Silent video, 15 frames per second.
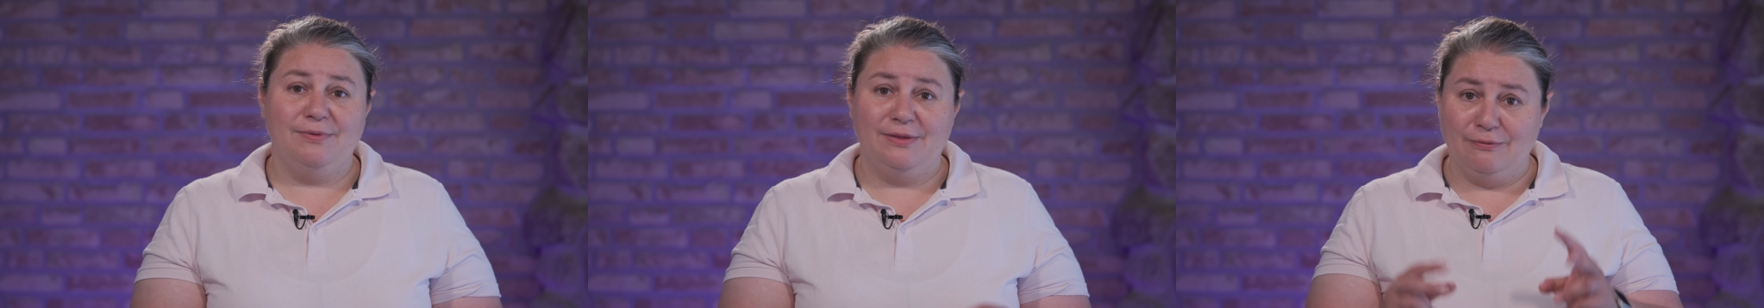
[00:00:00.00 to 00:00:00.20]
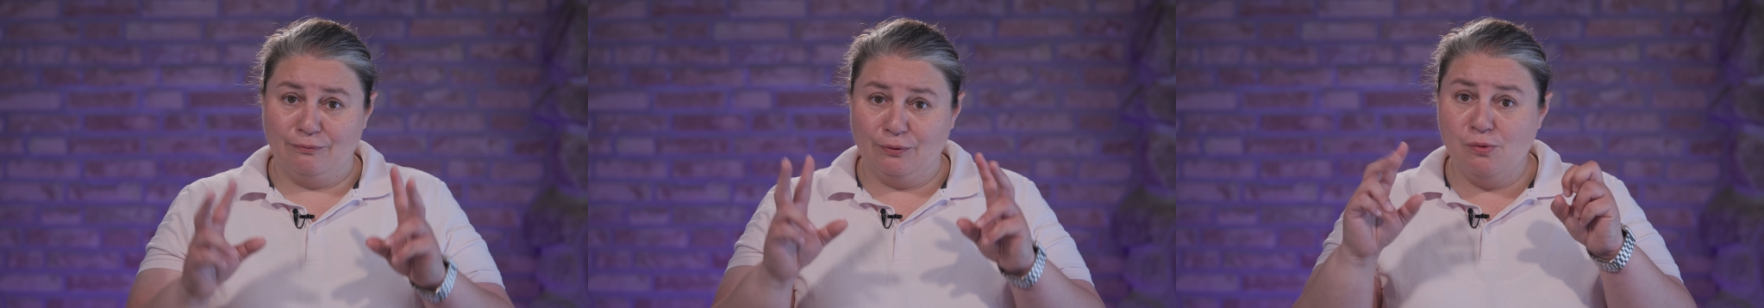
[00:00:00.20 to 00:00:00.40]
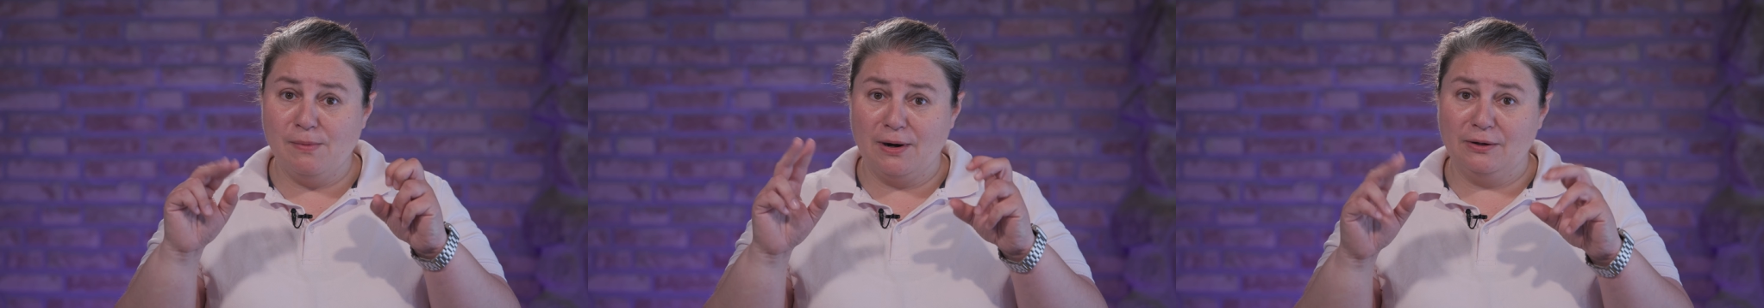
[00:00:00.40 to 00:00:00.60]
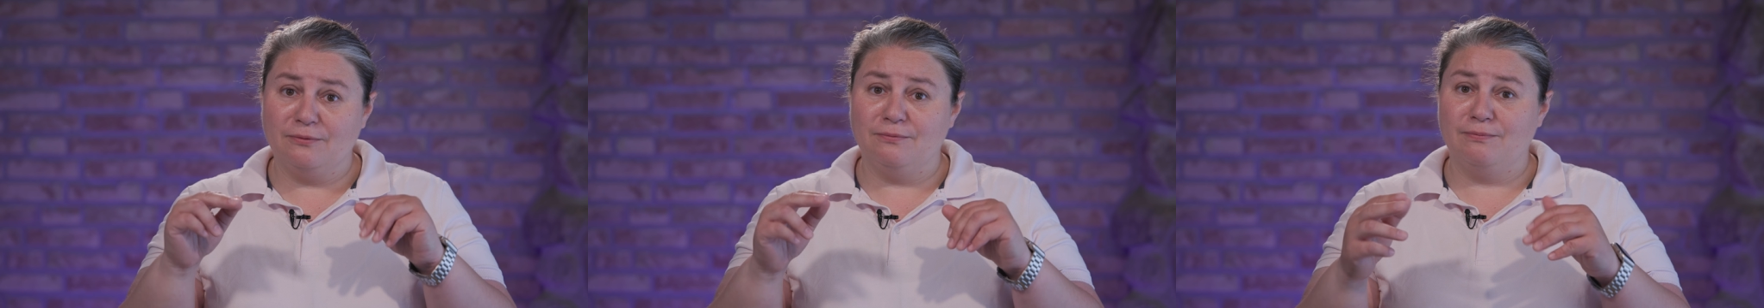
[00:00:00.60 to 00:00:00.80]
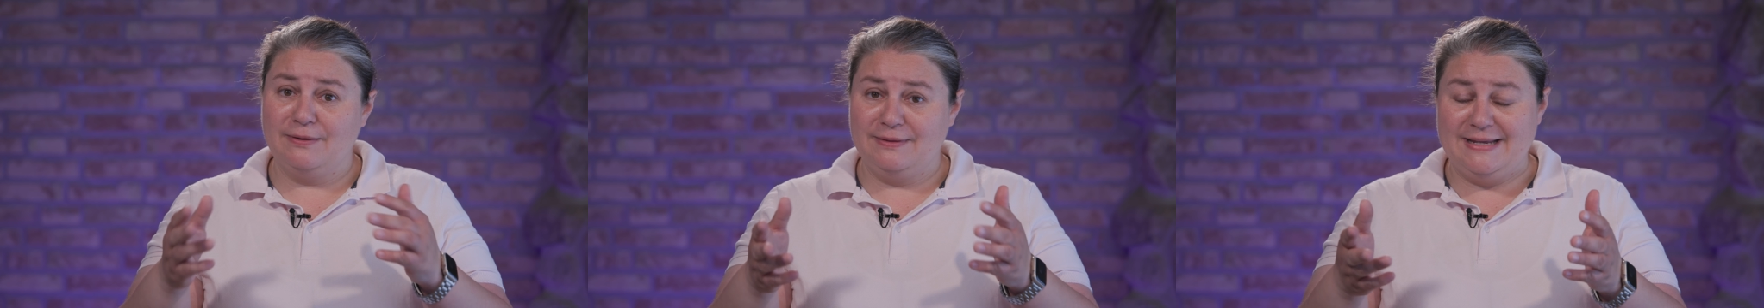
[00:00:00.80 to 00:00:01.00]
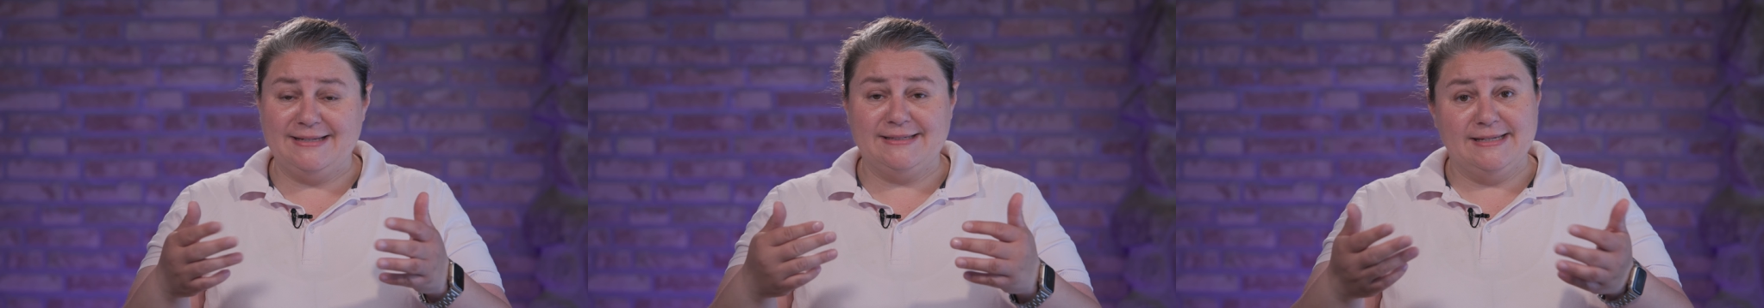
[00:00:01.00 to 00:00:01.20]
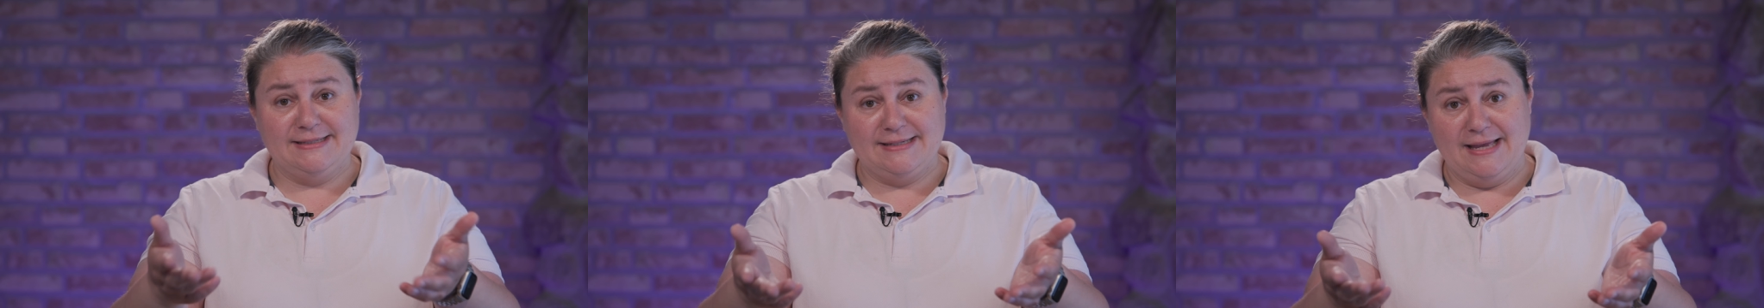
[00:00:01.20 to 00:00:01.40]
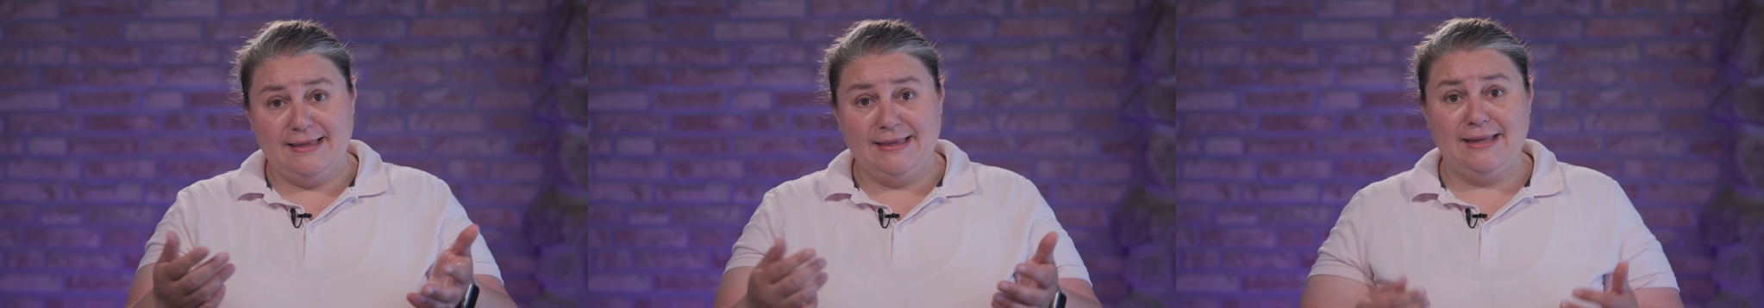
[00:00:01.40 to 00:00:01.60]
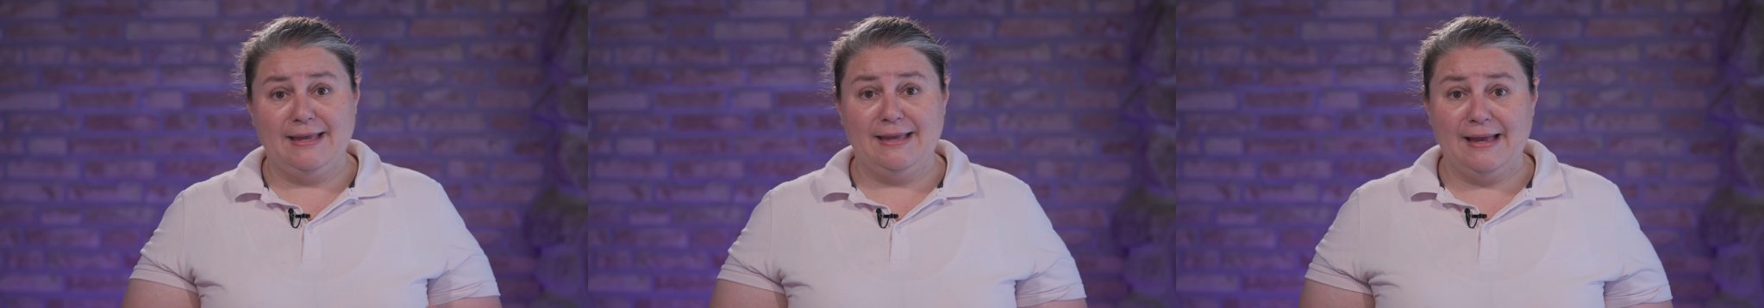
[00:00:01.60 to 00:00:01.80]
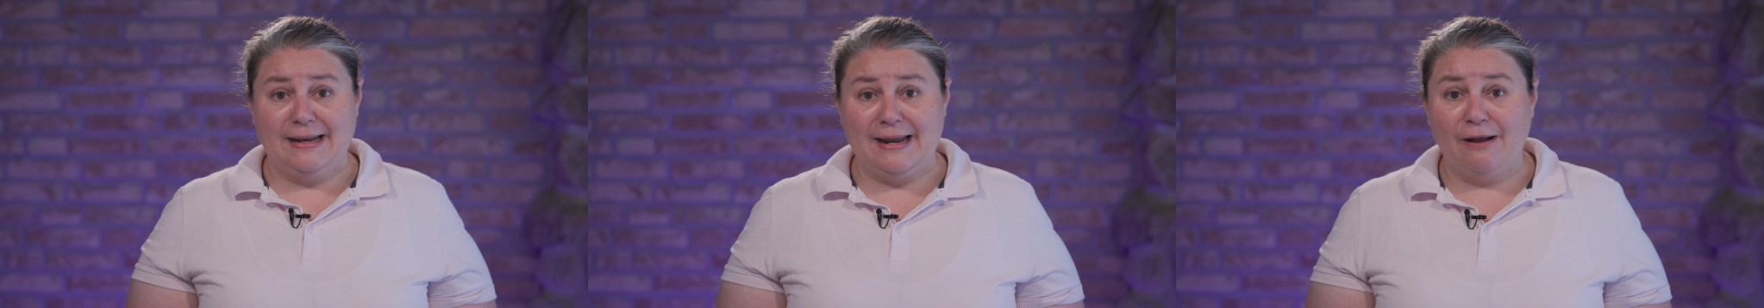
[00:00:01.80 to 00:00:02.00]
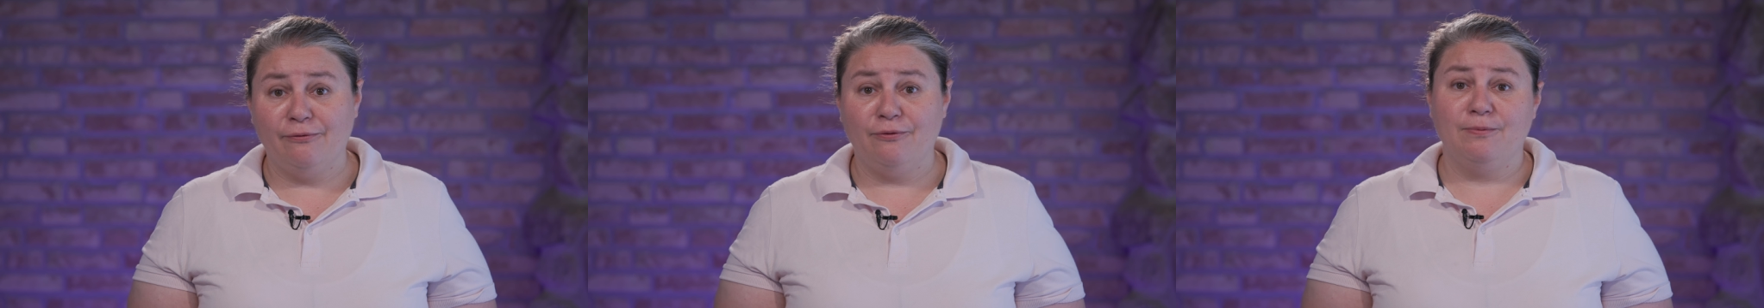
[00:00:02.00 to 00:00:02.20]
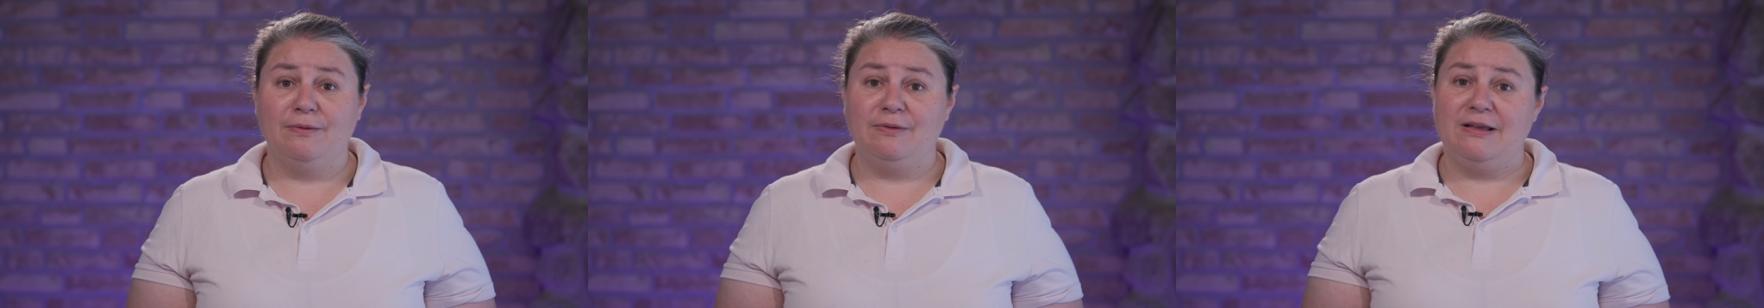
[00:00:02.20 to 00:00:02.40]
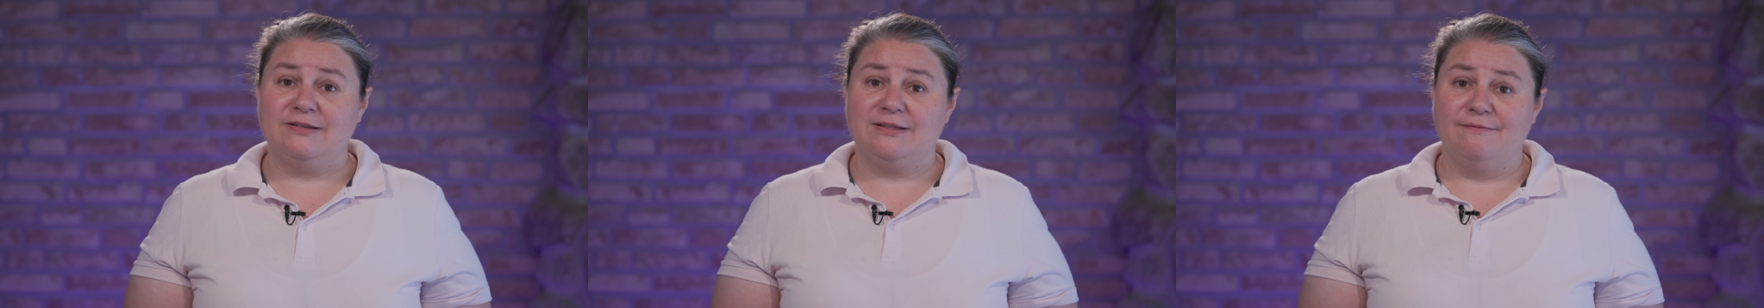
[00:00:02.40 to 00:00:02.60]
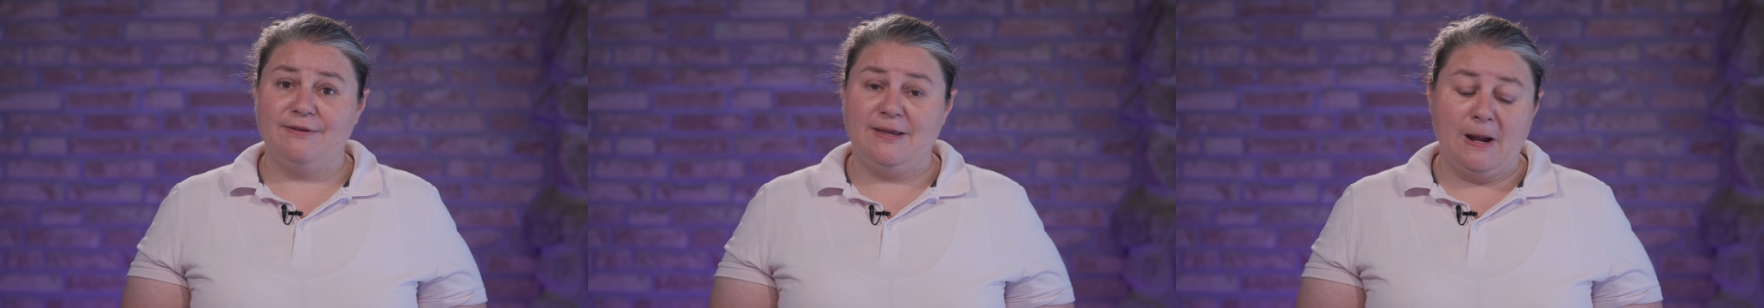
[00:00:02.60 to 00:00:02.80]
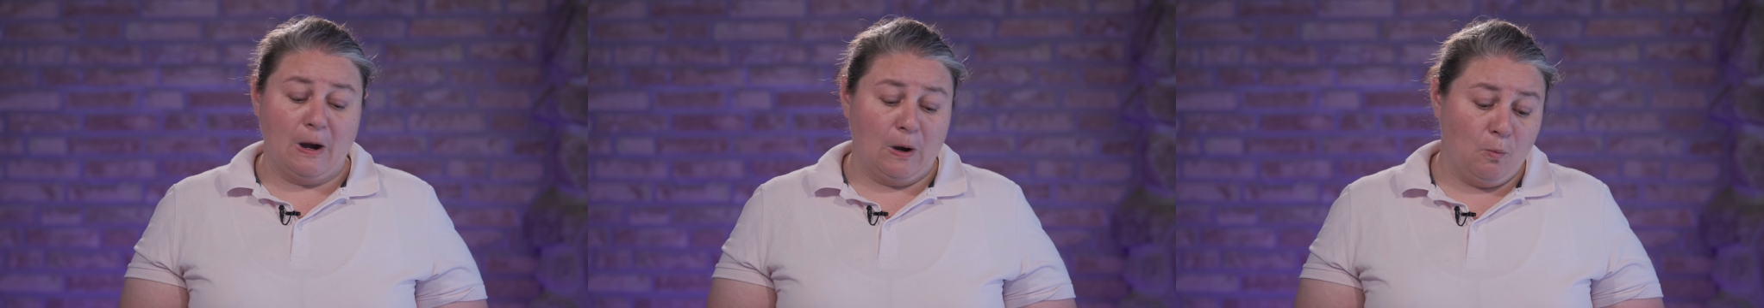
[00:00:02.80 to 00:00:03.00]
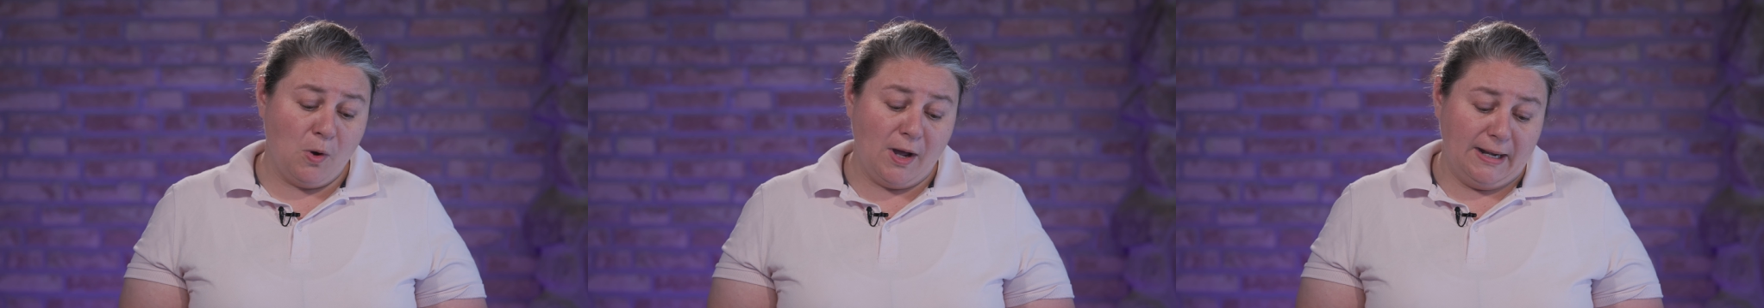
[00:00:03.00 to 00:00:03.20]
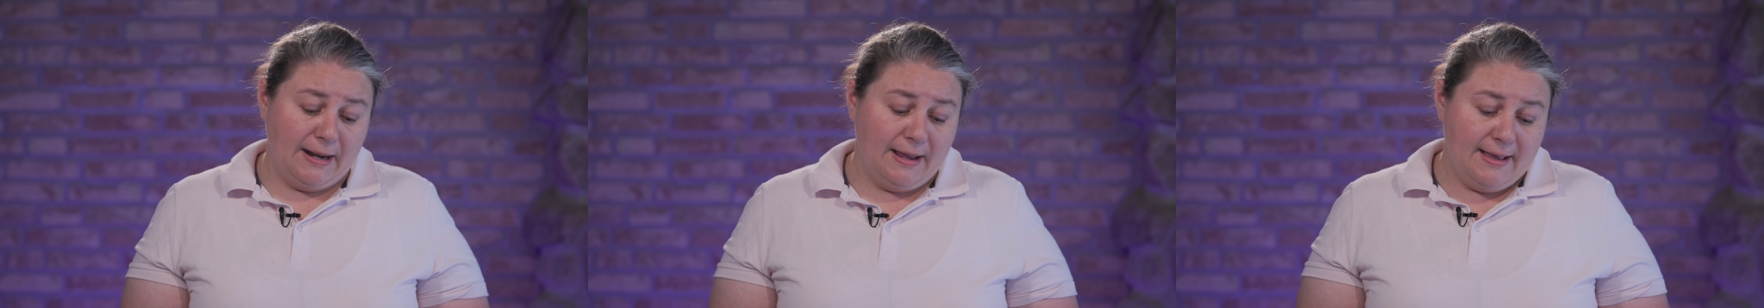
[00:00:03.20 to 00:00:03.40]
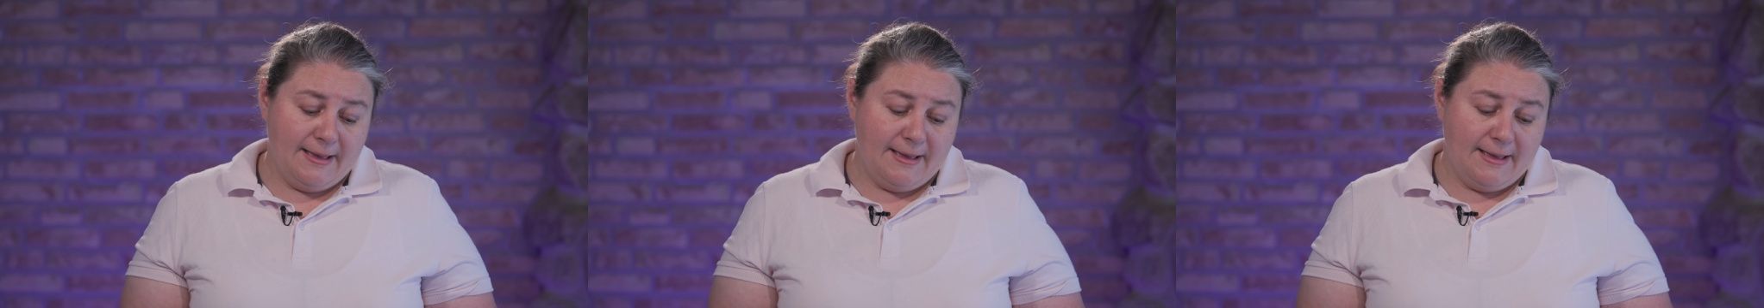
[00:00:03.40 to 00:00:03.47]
rumored releases and the announced release of the R1,